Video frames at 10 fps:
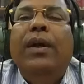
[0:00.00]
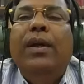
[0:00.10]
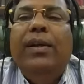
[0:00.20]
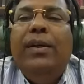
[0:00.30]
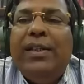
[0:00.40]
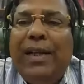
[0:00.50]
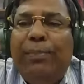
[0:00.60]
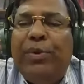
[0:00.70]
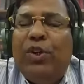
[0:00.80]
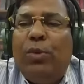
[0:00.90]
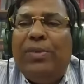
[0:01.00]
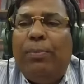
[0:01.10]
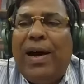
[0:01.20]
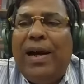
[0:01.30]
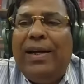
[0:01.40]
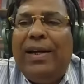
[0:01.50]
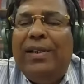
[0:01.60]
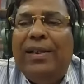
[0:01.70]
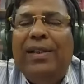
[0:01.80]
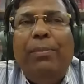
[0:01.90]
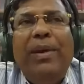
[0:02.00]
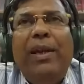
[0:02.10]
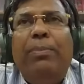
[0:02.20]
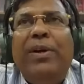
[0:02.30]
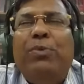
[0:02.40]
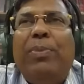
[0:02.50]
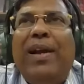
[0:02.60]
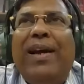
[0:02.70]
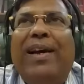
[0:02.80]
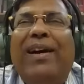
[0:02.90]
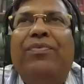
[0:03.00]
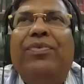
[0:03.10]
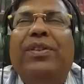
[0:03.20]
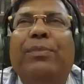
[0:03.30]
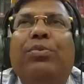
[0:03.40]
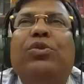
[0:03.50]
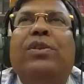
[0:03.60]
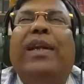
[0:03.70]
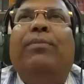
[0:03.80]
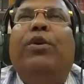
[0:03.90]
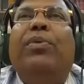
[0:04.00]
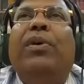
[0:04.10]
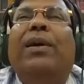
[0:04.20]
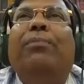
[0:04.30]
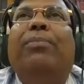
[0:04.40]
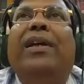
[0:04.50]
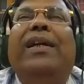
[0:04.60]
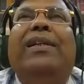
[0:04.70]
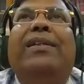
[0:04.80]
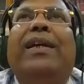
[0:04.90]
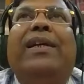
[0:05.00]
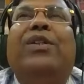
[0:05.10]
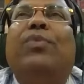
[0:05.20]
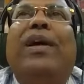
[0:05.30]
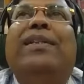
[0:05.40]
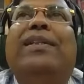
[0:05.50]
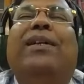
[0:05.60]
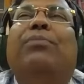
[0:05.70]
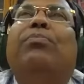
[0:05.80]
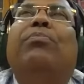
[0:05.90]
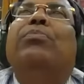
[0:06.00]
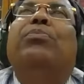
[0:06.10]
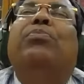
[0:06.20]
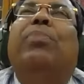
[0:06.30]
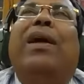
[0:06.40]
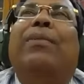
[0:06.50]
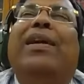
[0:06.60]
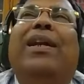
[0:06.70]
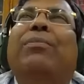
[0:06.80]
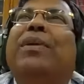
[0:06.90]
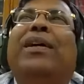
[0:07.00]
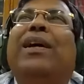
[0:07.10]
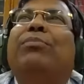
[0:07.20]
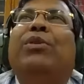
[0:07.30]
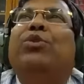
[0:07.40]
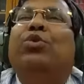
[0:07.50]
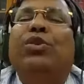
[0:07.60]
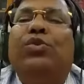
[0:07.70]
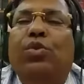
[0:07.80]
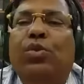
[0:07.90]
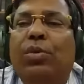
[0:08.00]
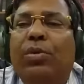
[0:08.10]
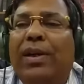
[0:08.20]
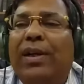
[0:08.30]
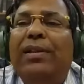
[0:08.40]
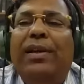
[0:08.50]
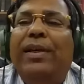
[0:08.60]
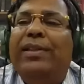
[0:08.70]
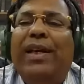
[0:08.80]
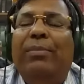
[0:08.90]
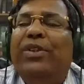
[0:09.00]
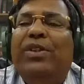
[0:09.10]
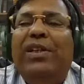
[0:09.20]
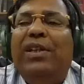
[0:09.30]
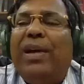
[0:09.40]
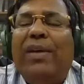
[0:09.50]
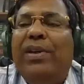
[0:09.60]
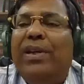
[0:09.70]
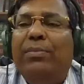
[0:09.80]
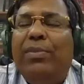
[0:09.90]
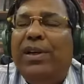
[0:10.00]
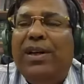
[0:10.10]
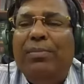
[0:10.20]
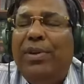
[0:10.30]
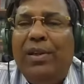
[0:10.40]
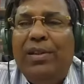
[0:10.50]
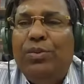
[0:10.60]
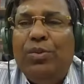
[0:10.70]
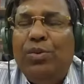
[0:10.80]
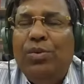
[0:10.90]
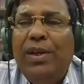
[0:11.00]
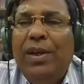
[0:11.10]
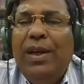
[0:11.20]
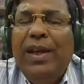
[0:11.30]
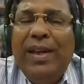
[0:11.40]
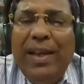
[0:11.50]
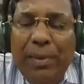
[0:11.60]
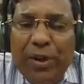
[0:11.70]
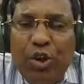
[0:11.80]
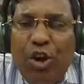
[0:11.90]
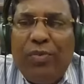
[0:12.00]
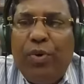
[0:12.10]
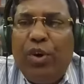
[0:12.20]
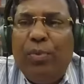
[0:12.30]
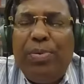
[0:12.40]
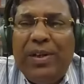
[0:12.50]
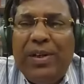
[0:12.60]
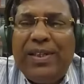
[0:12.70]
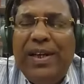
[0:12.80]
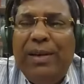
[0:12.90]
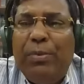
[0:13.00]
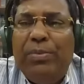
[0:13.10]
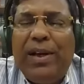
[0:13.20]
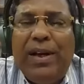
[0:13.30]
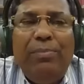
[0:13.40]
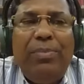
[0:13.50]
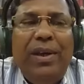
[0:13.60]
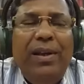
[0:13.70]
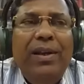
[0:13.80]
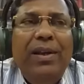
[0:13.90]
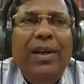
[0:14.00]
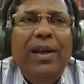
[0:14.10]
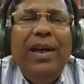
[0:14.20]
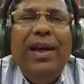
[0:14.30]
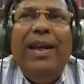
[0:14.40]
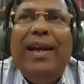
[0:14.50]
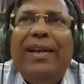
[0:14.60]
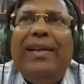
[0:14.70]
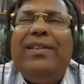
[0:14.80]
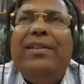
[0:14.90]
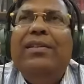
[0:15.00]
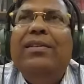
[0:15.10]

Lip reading: Description of the parties in the very first paragraph. Suppose name of a company is XYZ private limited company so and so, another is ABCD private limited company, another so. Give a short form, first name of the company, and address,